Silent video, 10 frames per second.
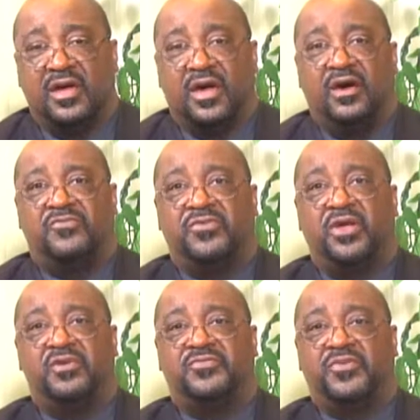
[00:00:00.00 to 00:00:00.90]
A
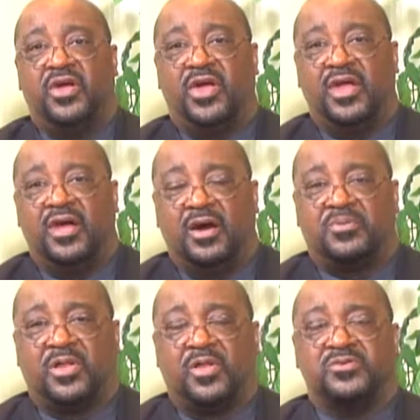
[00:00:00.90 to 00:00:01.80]
very, very
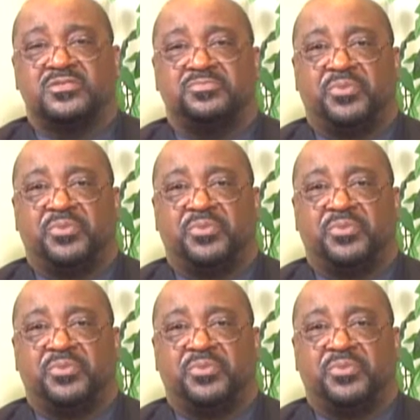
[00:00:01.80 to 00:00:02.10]
up-close and